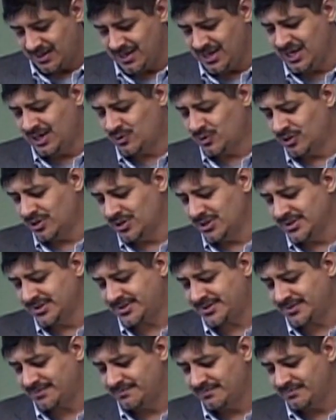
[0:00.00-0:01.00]

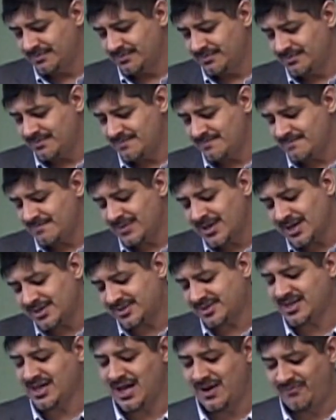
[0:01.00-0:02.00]
equals
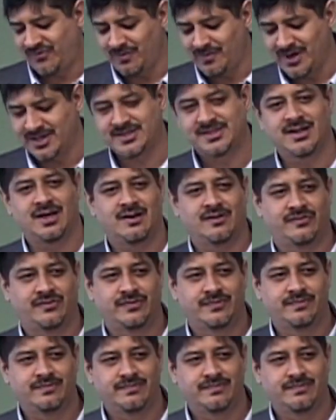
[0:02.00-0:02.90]
less time for myself,